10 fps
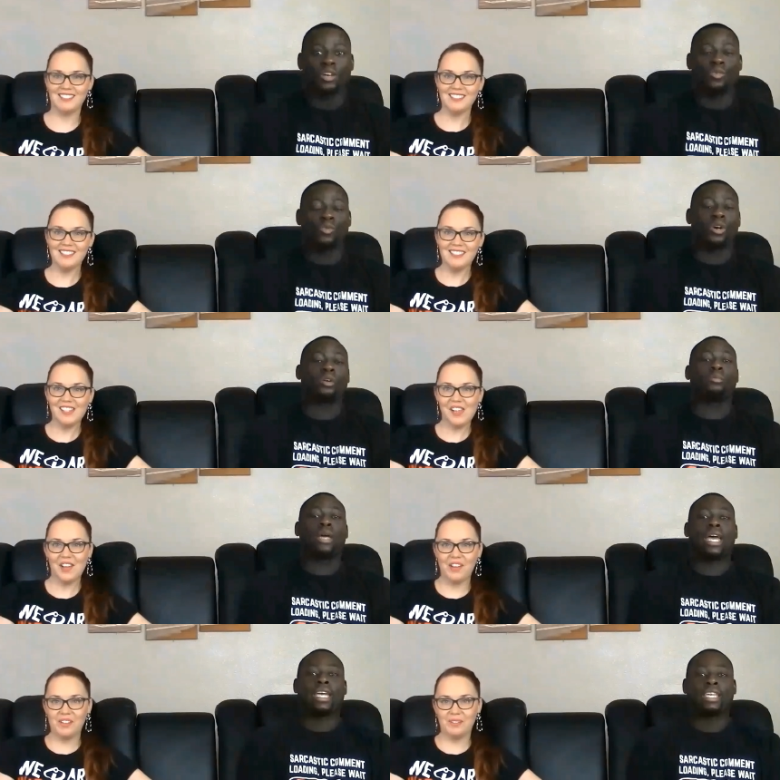Speaker 1: Welcome
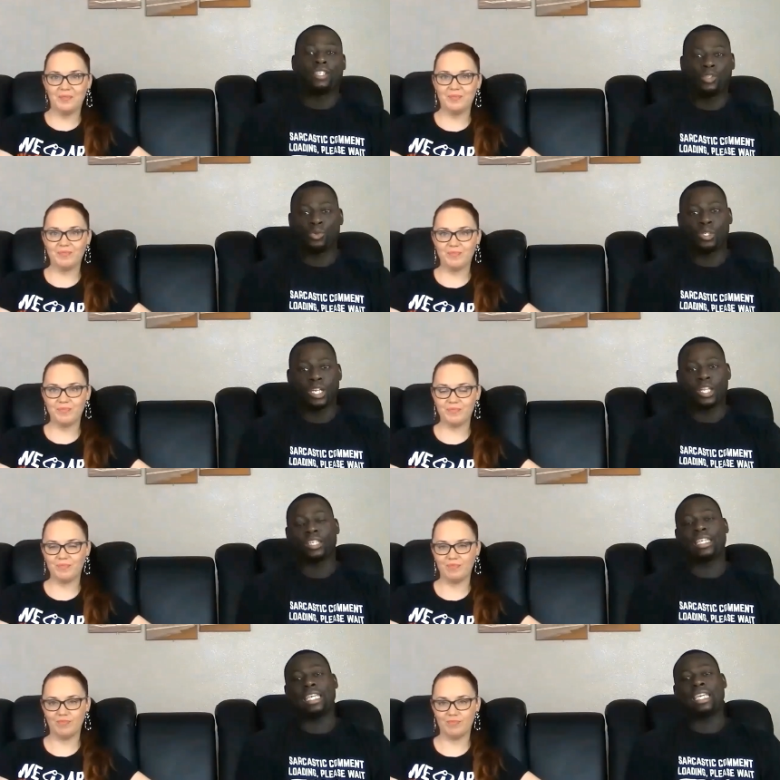back to another
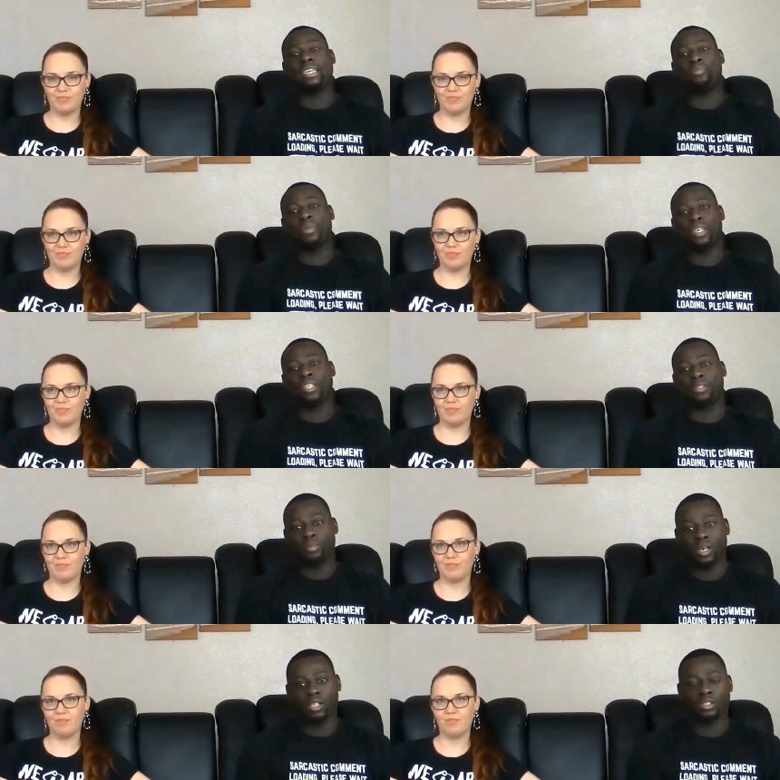EP
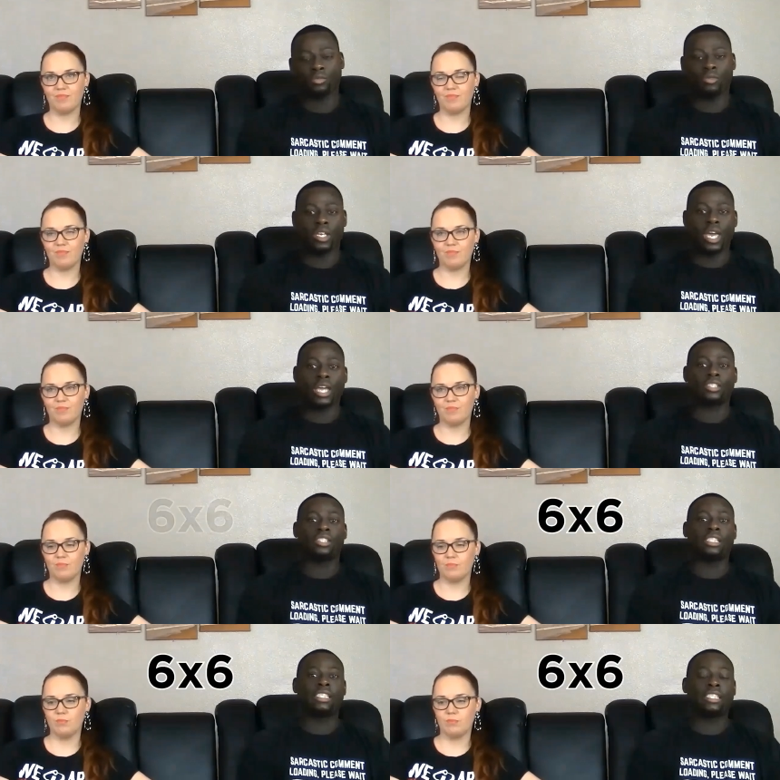sponsored reaction,
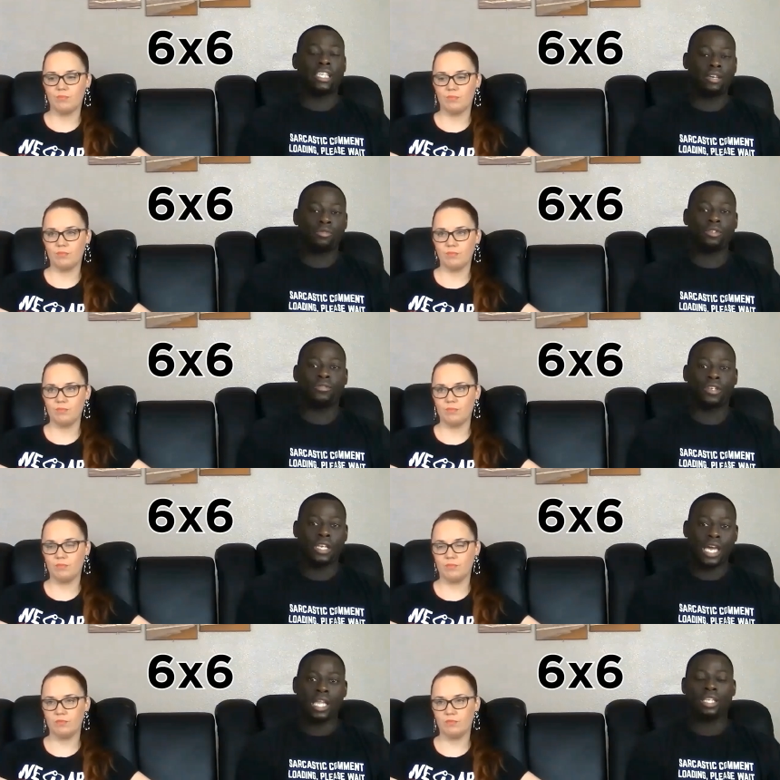the series
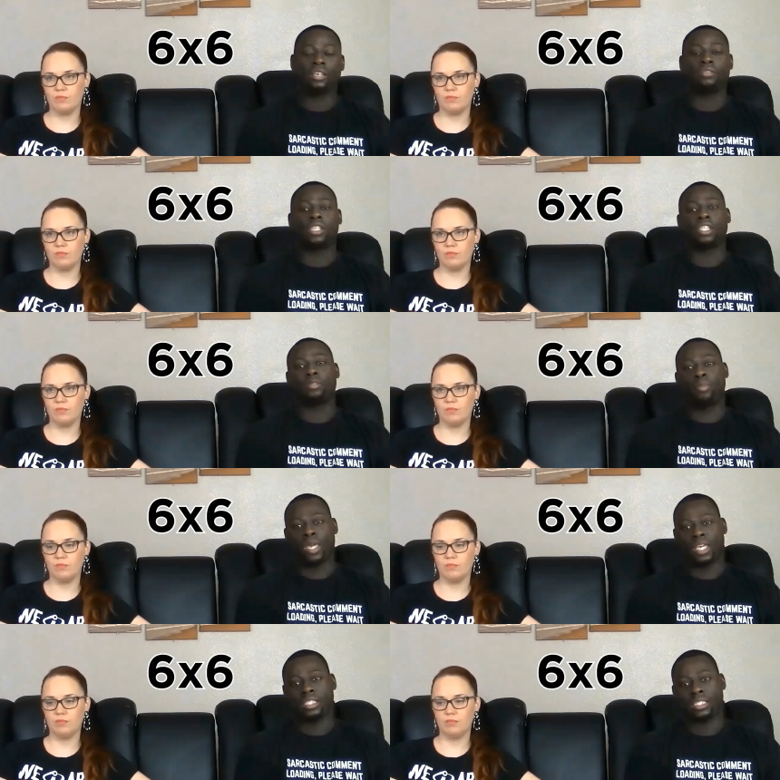finale of The
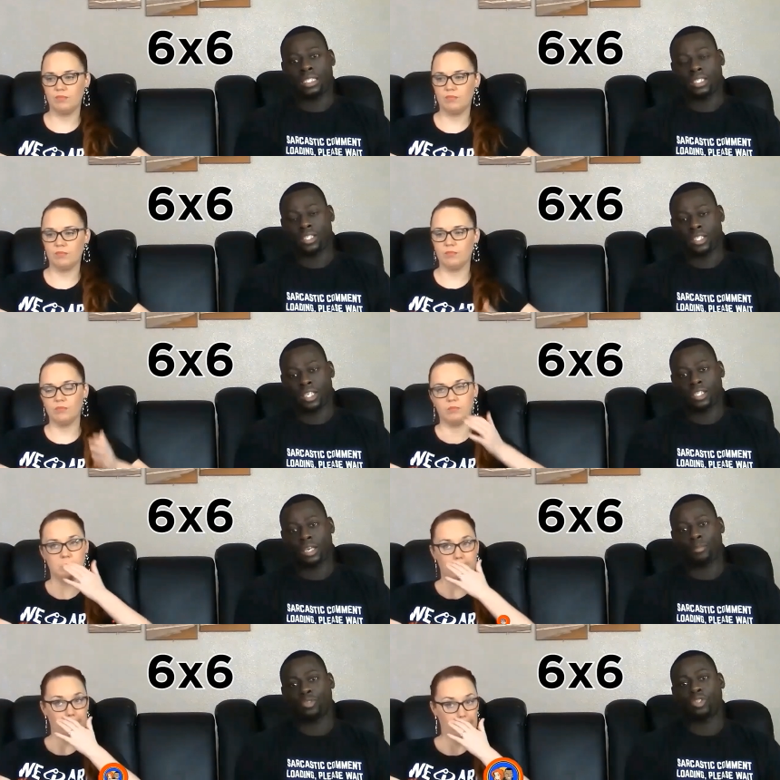Expanse, Season 6,
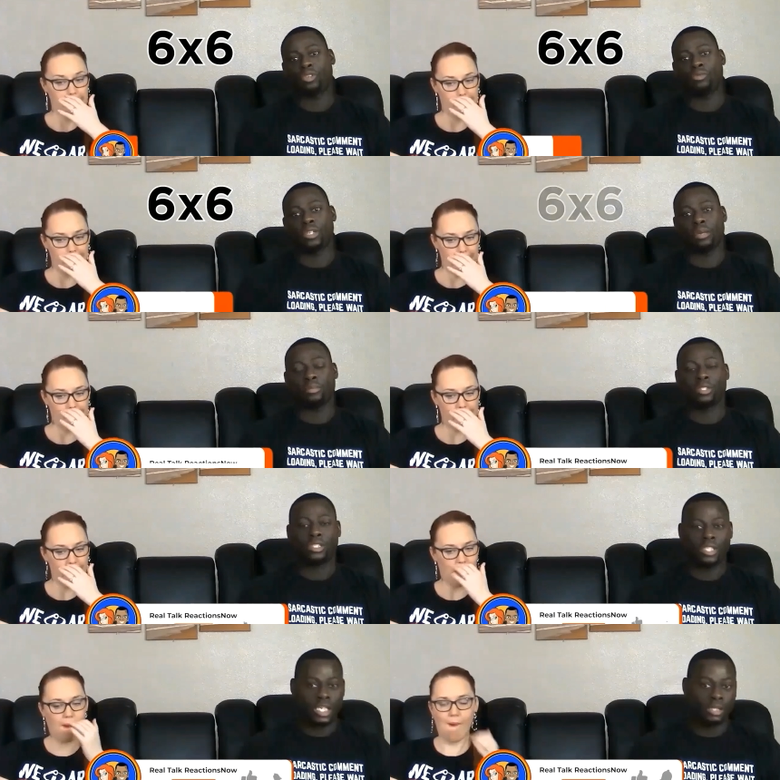Episode Number
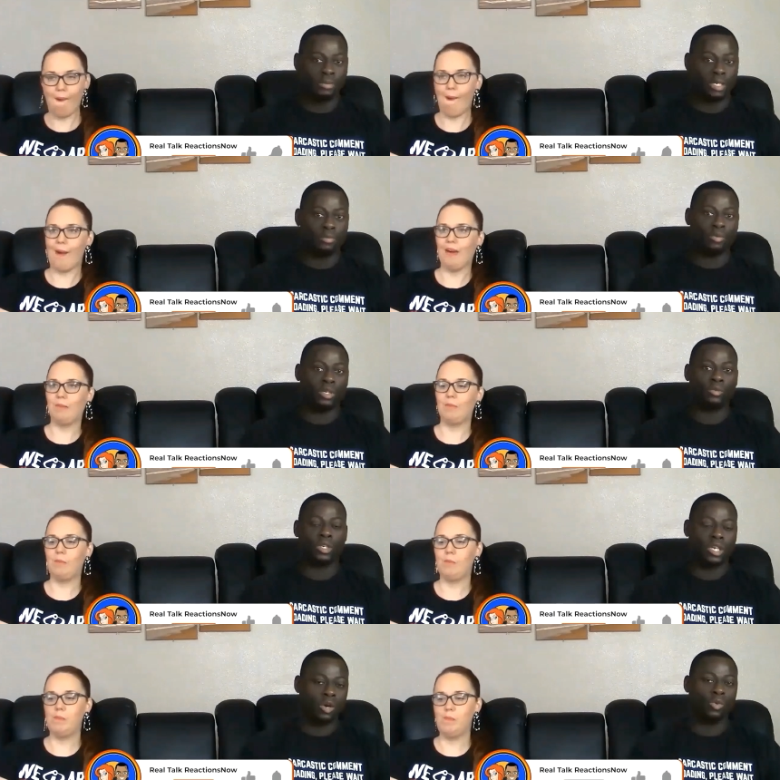6. People, here we
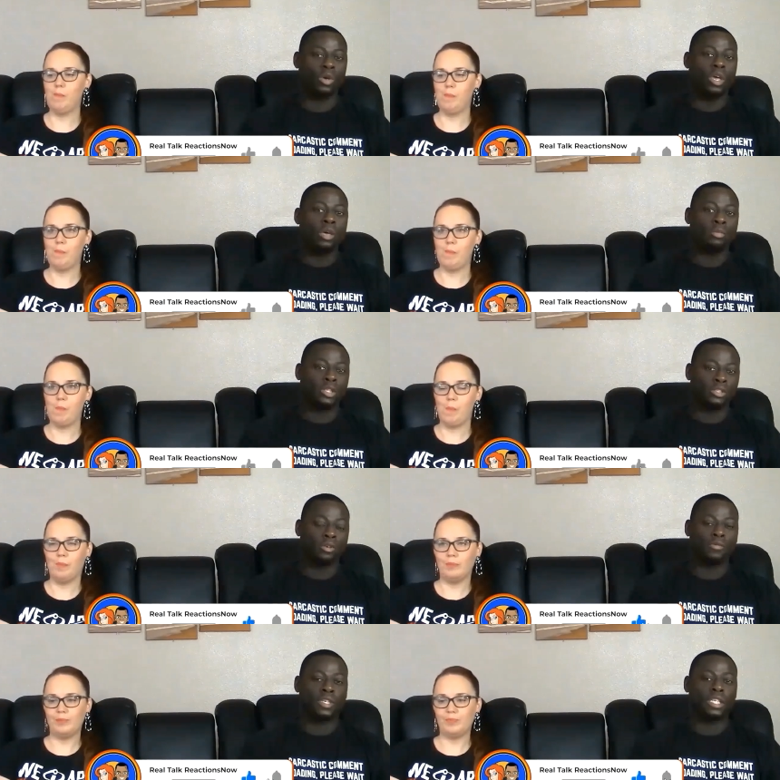go. Please don't
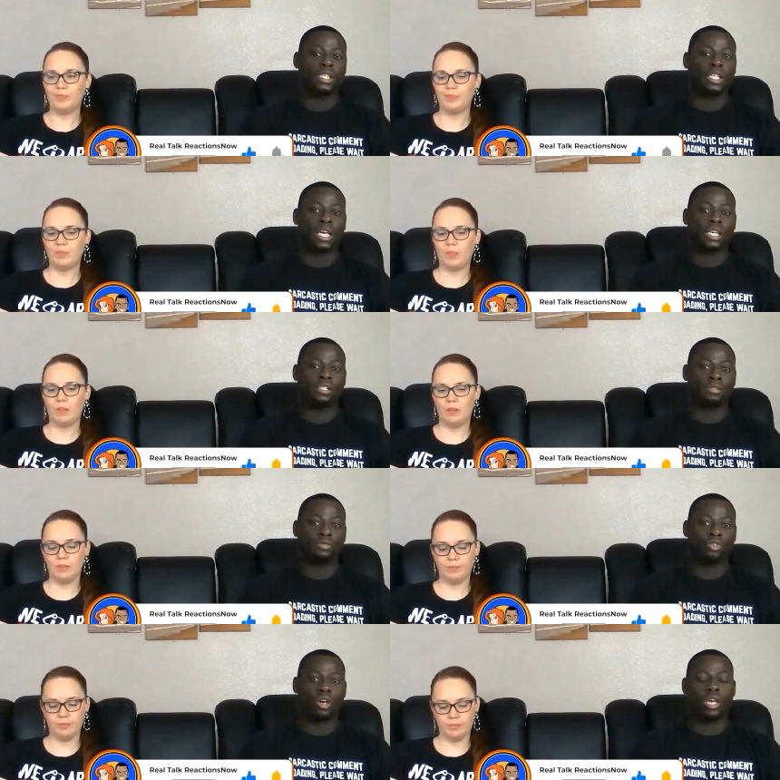forget to like and
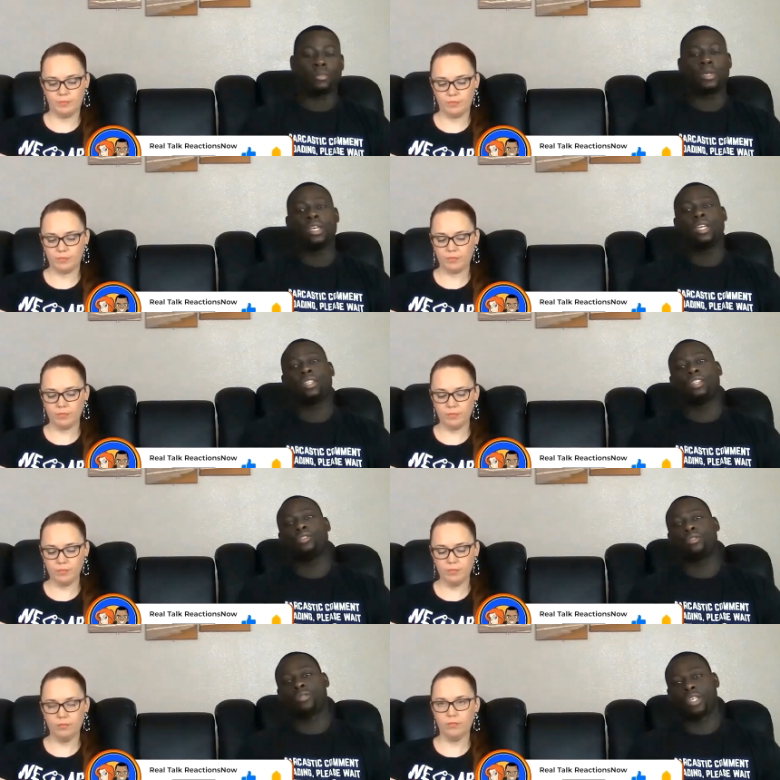subscribe. Hit the
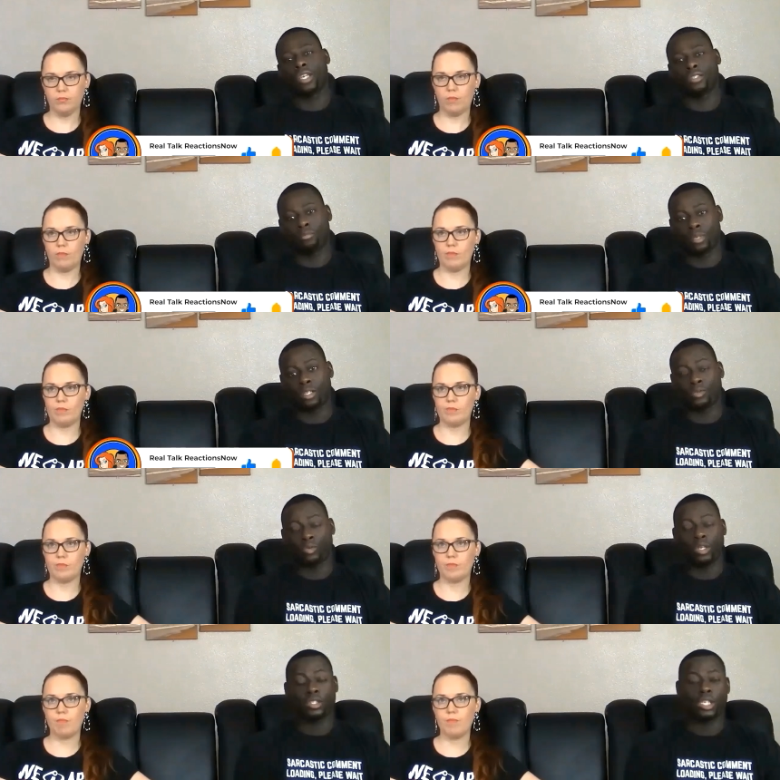notification bell as
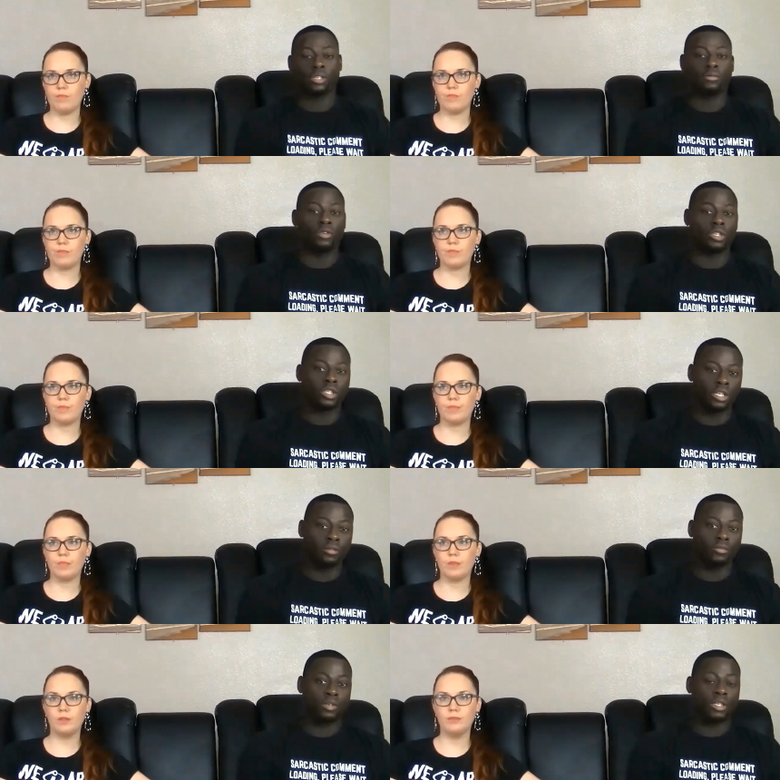well. Tell a friend and tell a
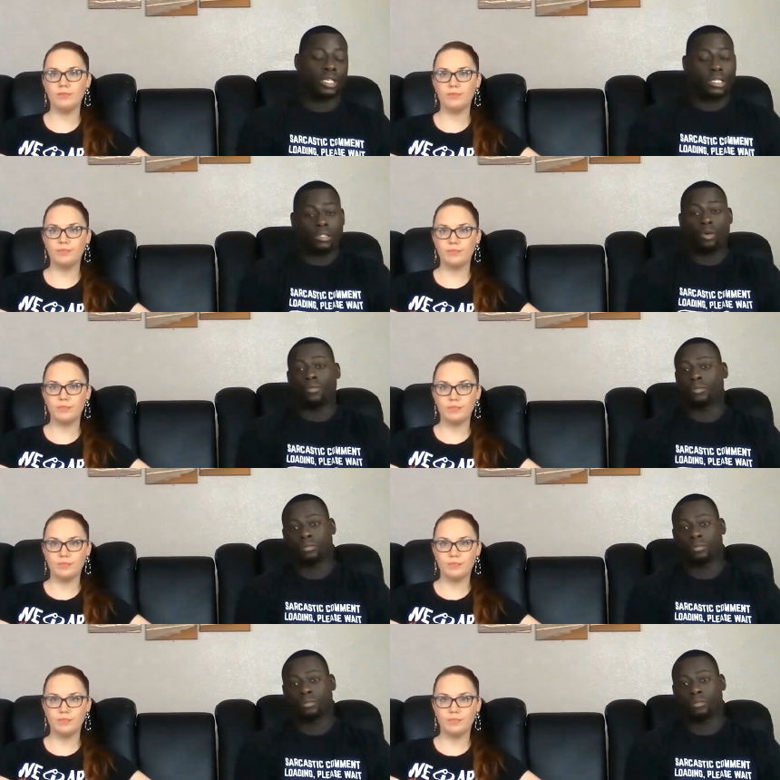friend, and it's over.